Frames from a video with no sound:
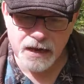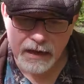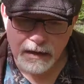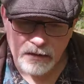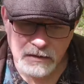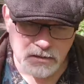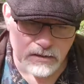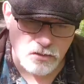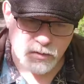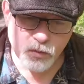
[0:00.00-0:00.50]

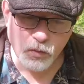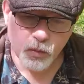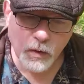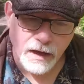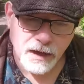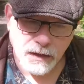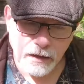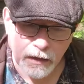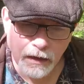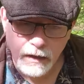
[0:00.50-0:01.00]
Ellen's
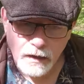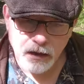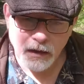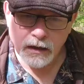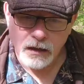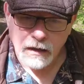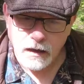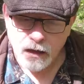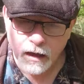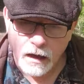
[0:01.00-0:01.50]
Well,
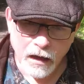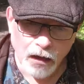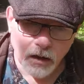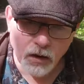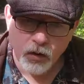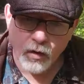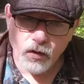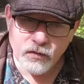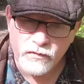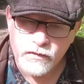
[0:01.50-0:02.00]

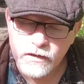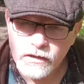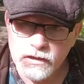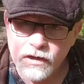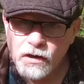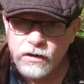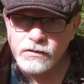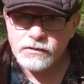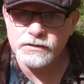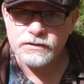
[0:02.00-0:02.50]
over in
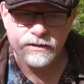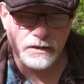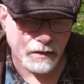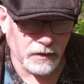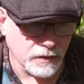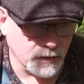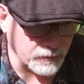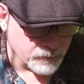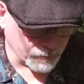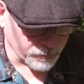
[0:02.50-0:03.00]

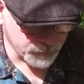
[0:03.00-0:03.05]
Yorkshire.